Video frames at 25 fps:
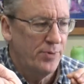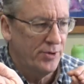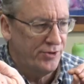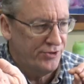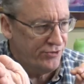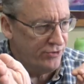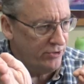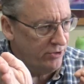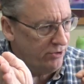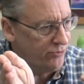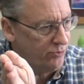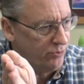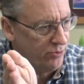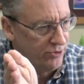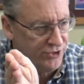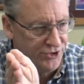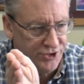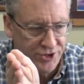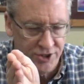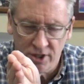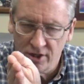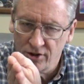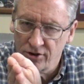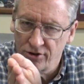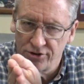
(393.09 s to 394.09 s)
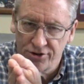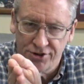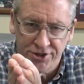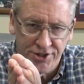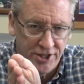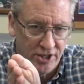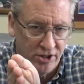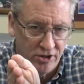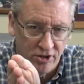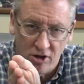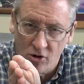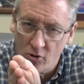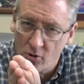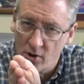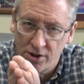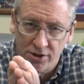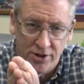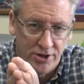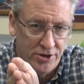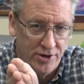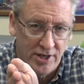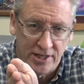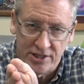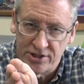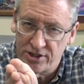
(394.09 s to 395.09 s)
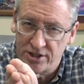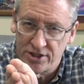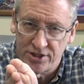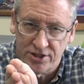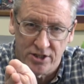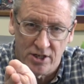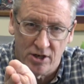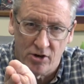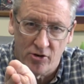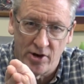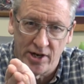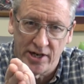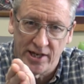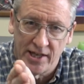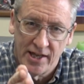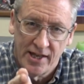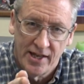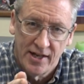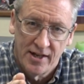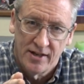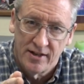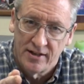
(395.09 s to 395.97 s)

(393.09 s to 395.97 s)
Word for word: but truth will still go on the direction it's going.